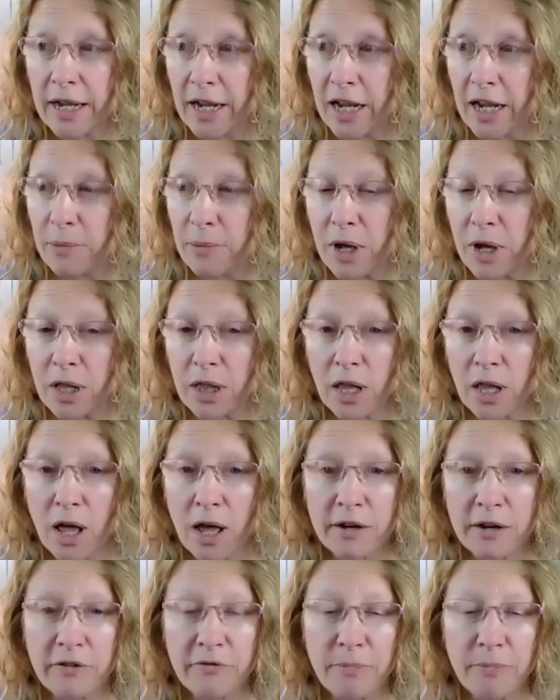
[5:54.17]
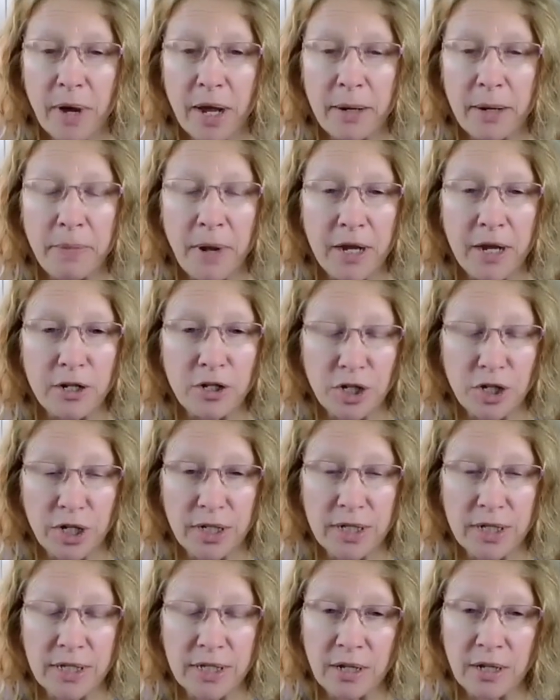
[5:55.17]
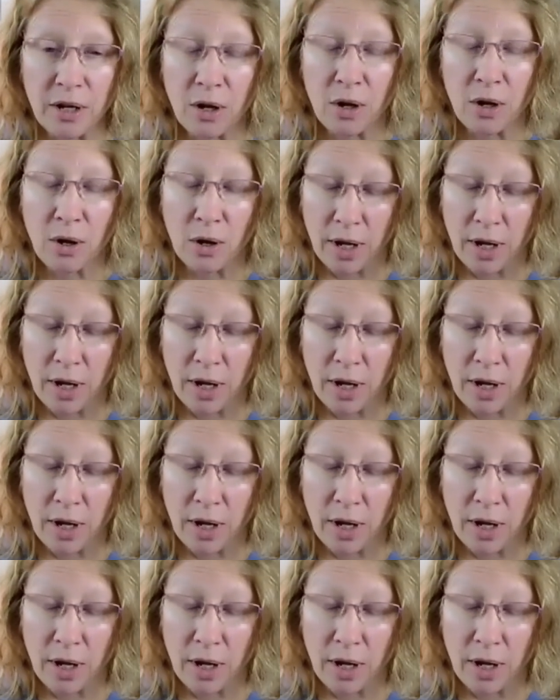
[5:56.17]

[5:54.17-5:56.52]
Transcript: A lot of my patients